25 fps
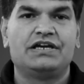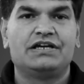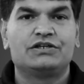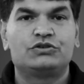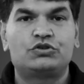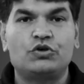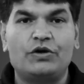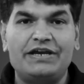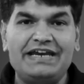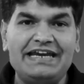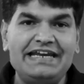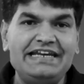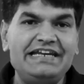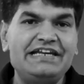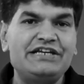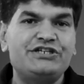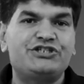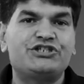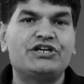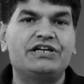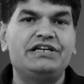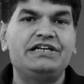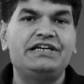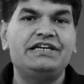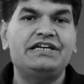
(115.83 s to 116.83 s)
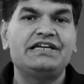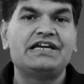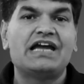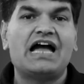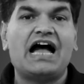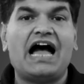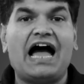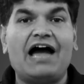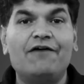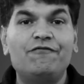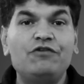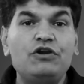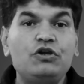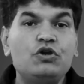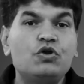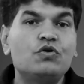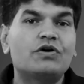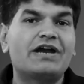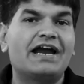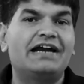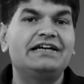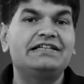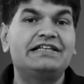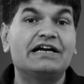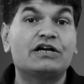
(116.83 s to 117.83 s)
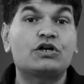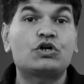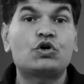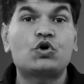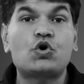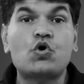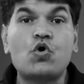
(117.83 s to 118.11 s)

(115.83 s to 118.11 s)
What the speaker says: So initially, I will look at the